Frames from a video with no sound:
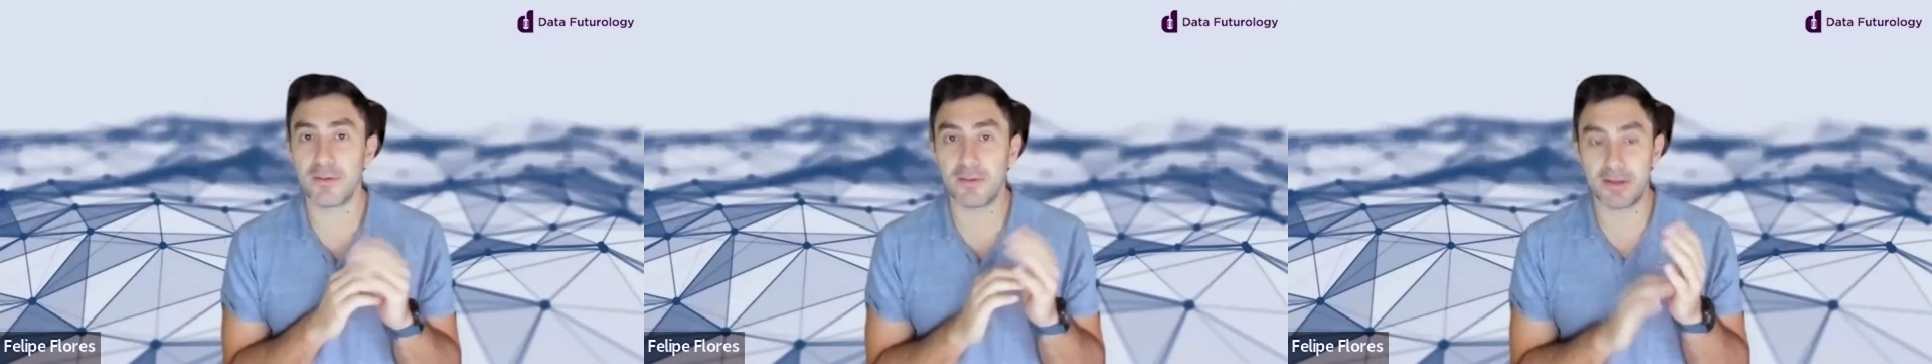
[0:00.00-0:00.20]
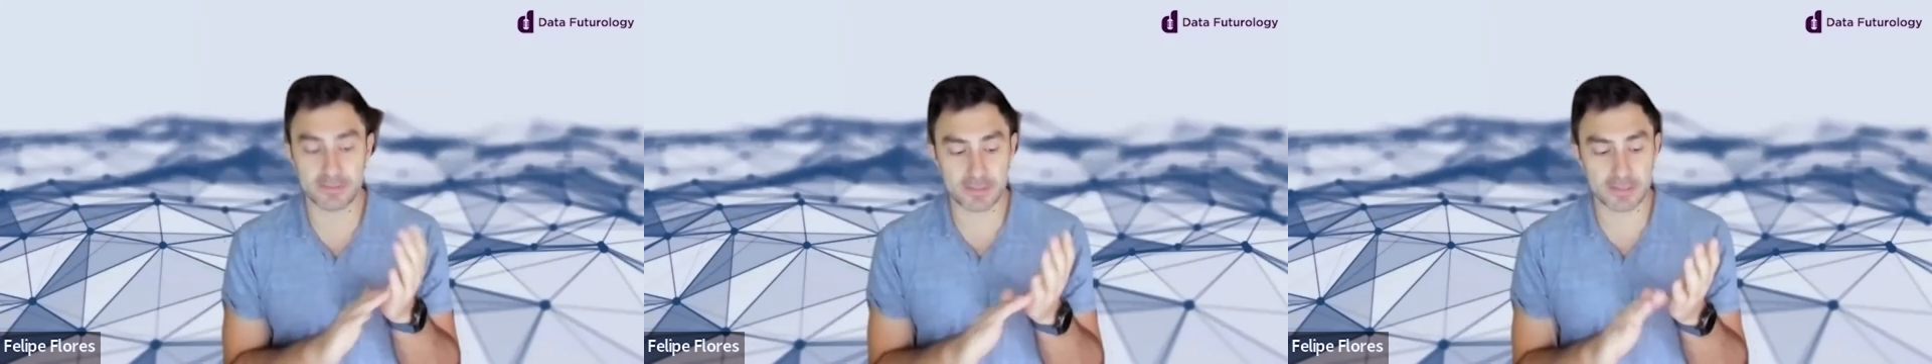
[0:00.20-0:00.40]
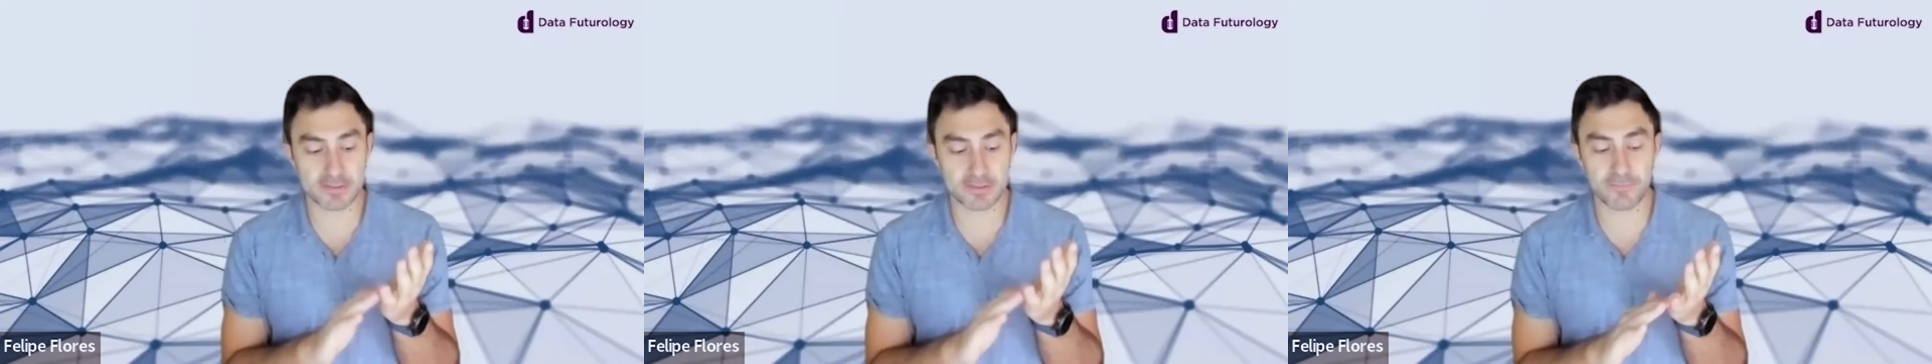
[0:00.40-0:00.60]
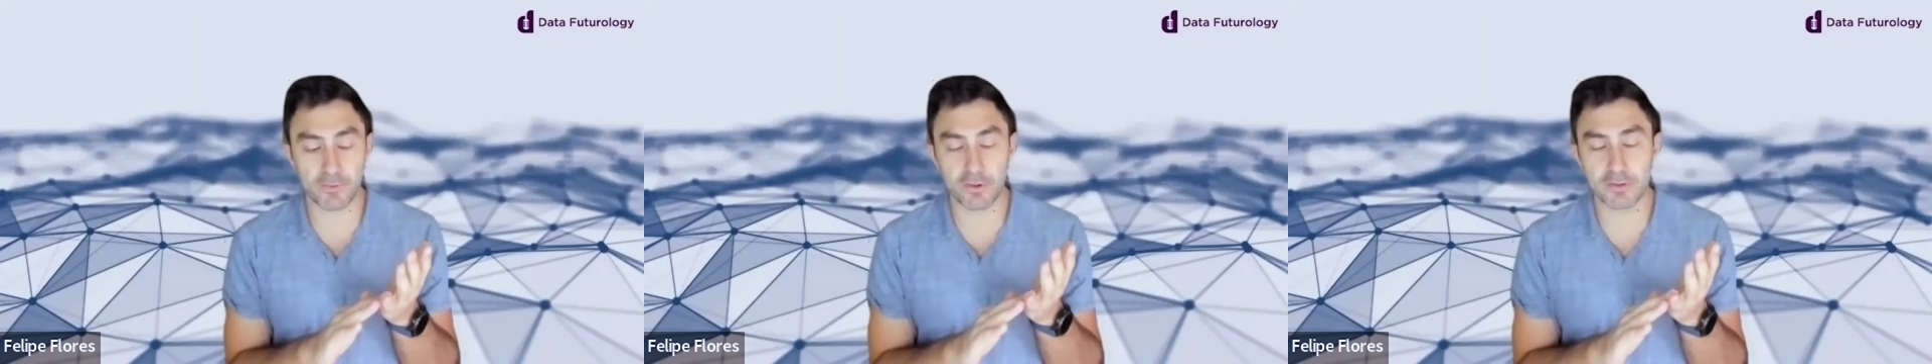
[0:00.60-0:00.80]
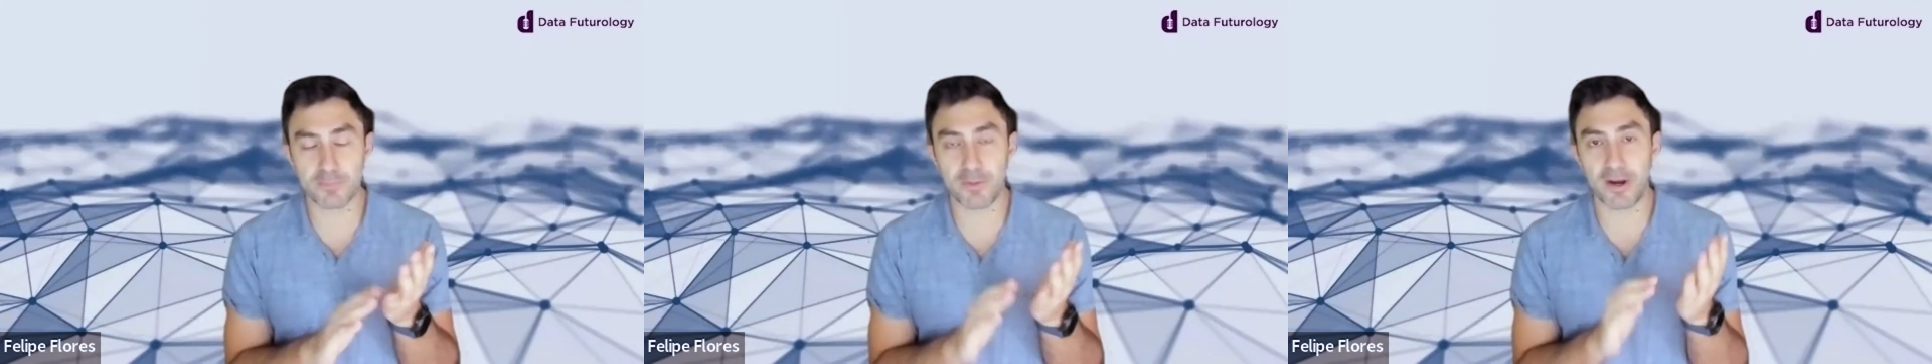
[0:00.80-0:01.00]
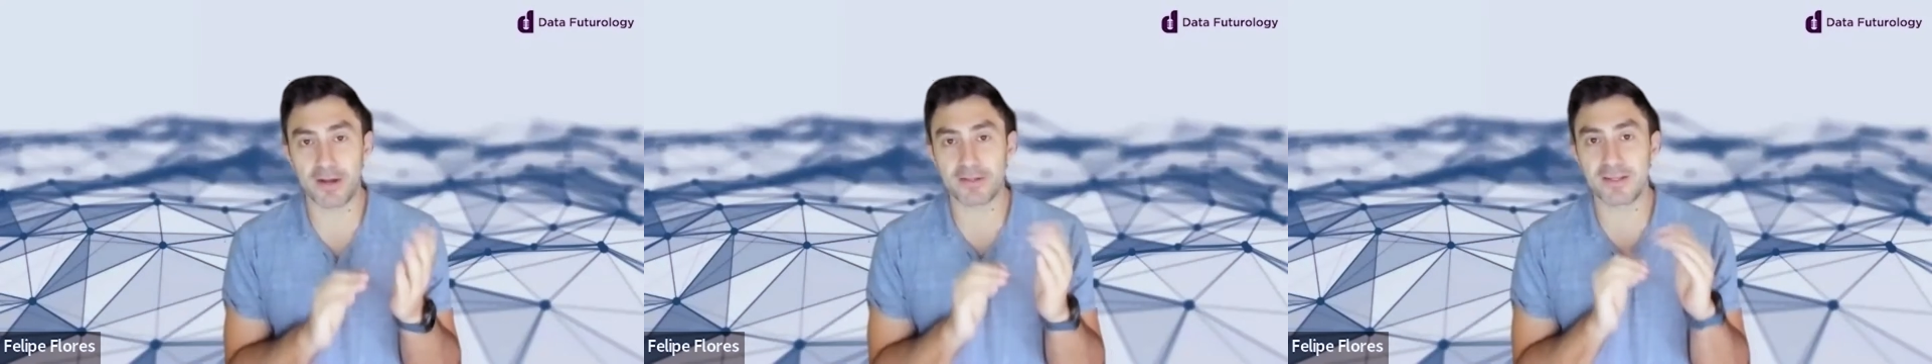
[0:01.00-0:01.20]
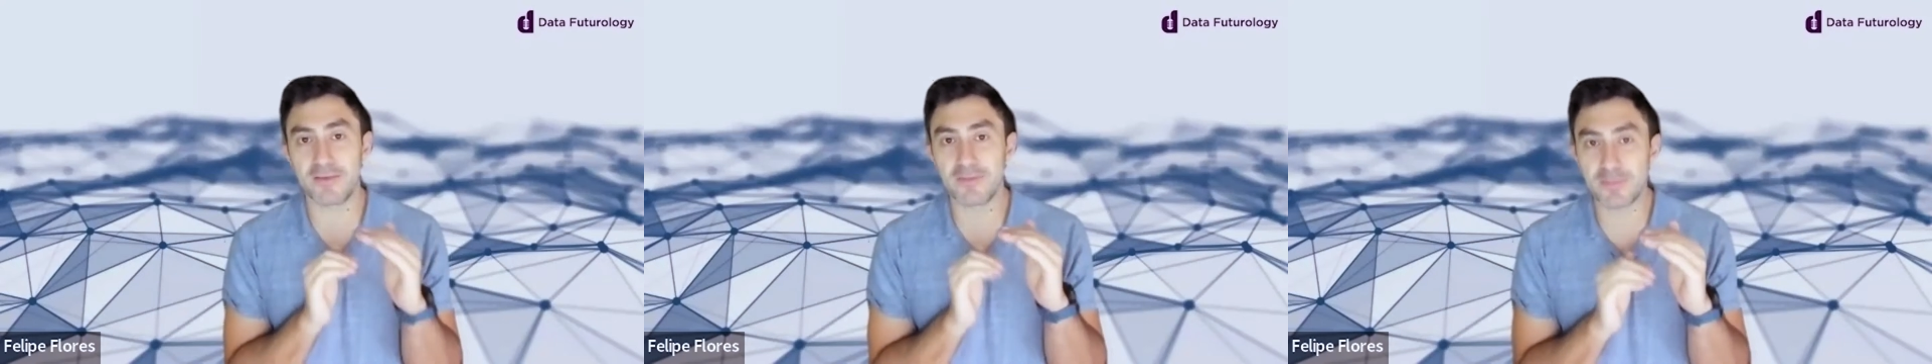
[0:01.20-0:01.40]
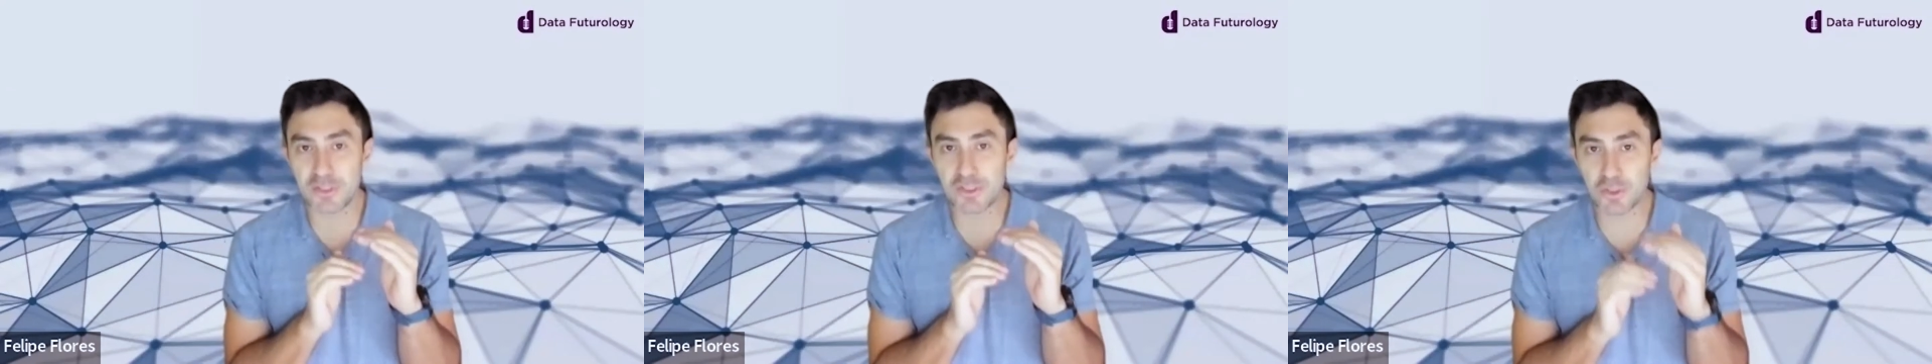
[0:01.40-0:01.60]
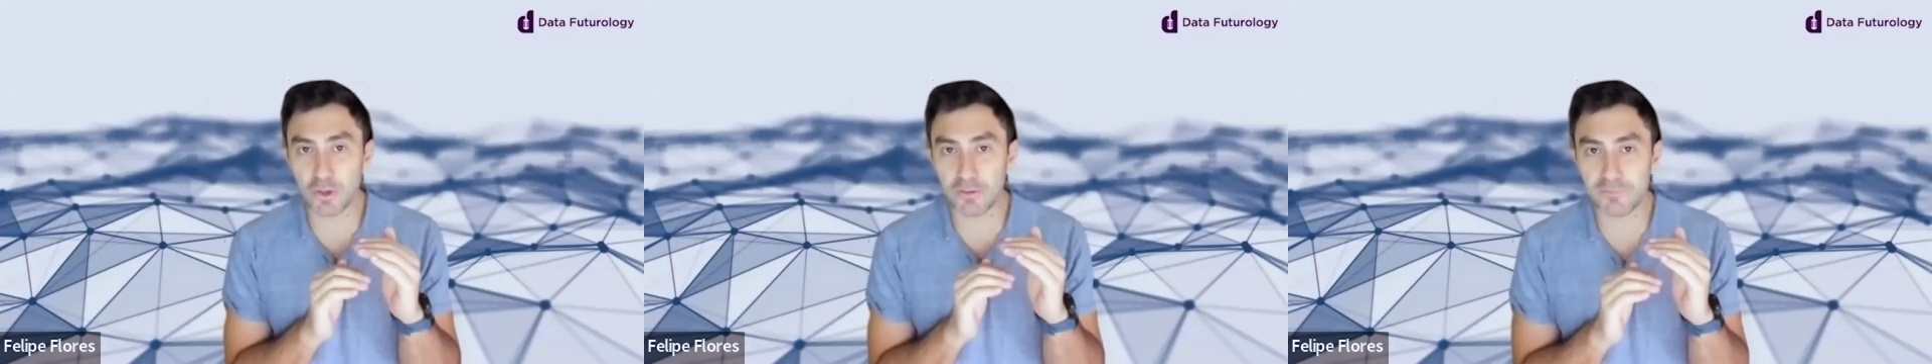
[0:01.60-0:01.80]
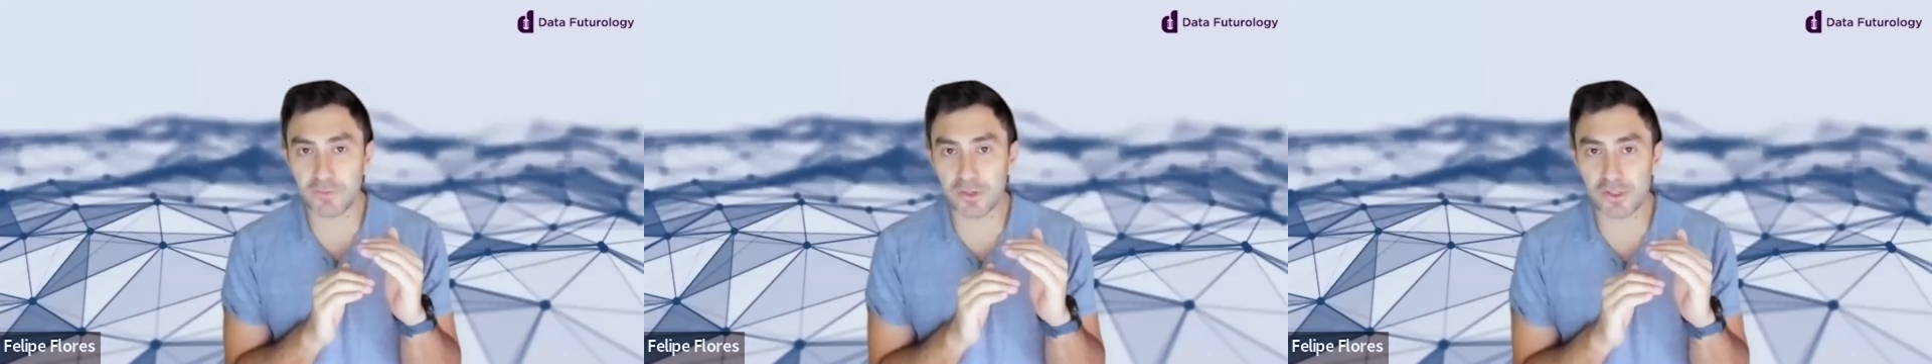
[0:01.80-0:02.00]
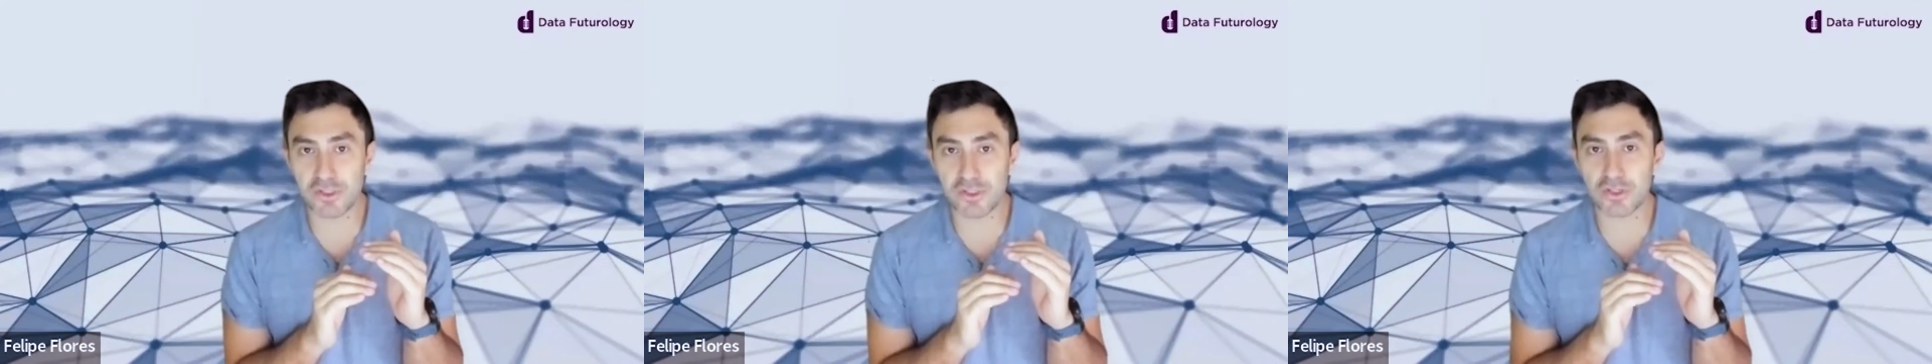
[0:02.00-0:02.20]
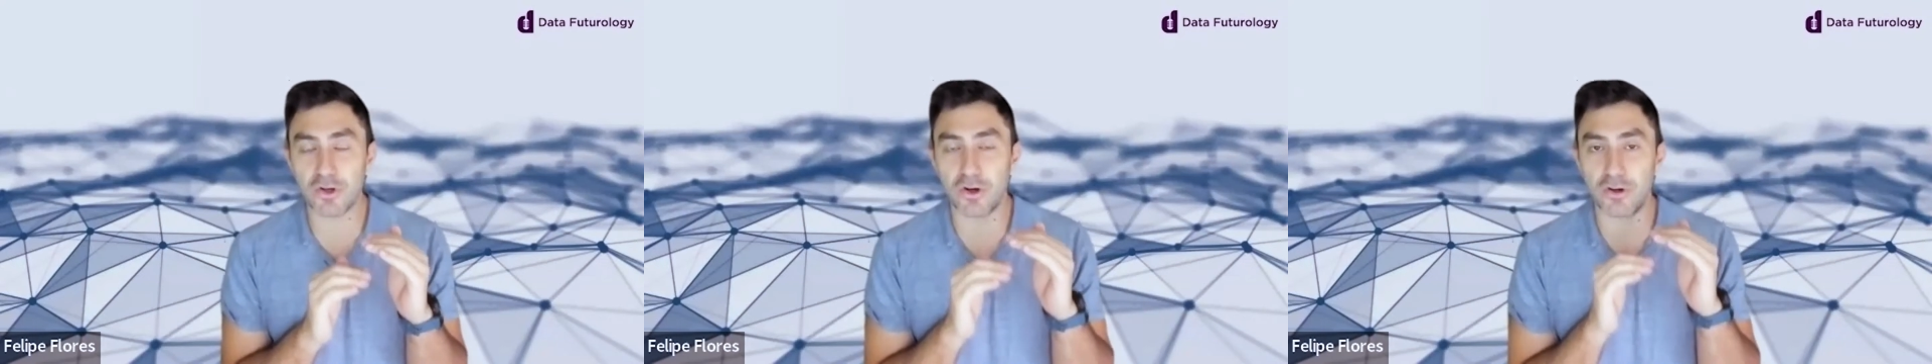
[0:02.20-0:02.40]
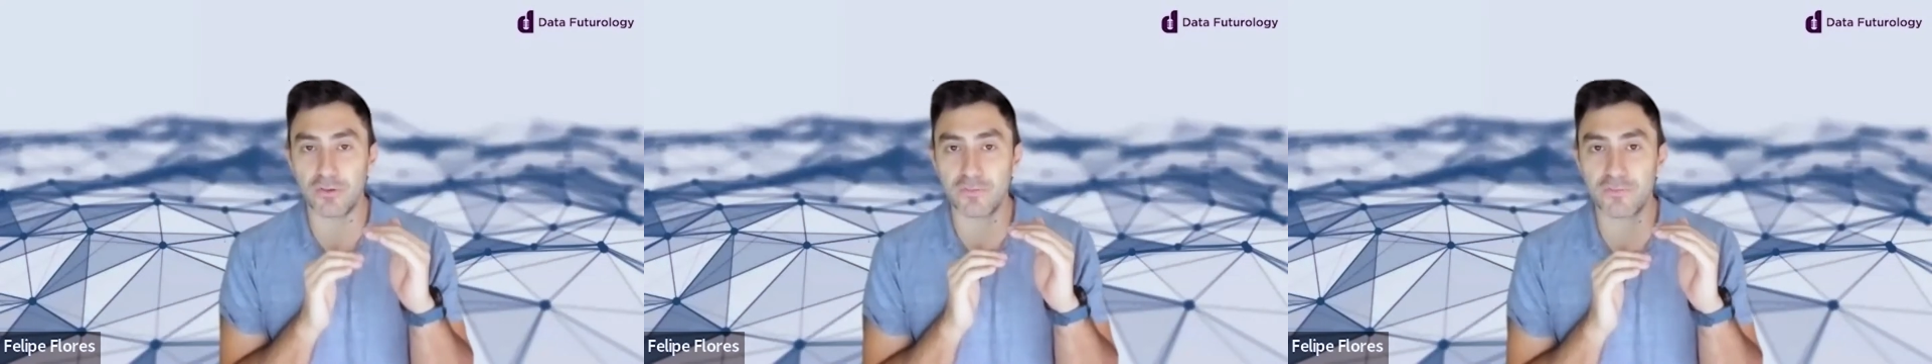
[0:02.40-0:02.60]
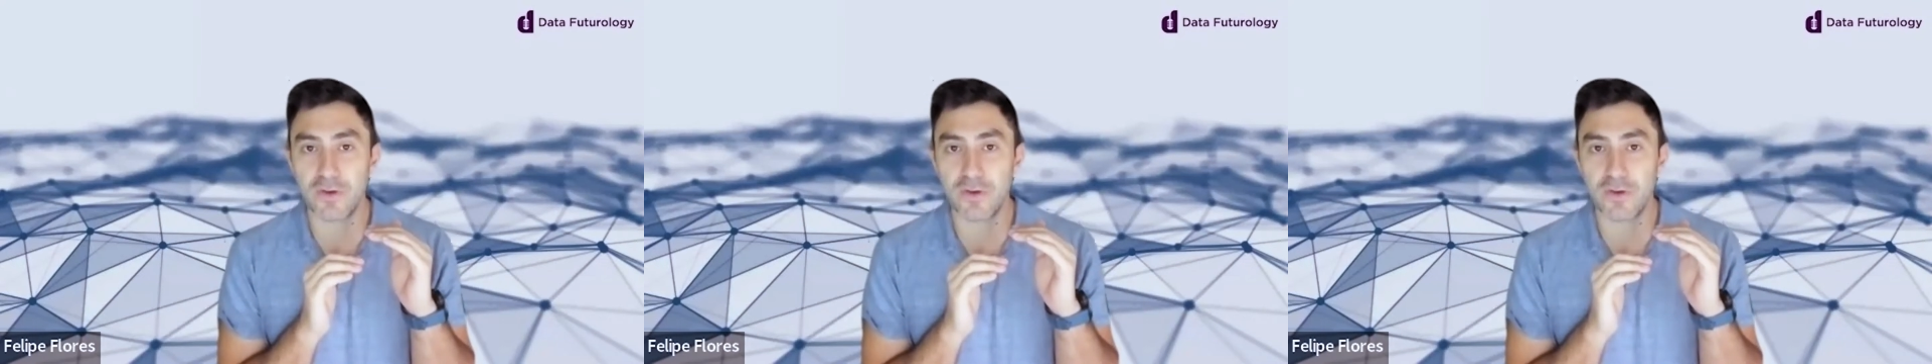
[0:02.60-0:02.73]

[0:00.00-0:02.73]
as a fourth part, give them a short version of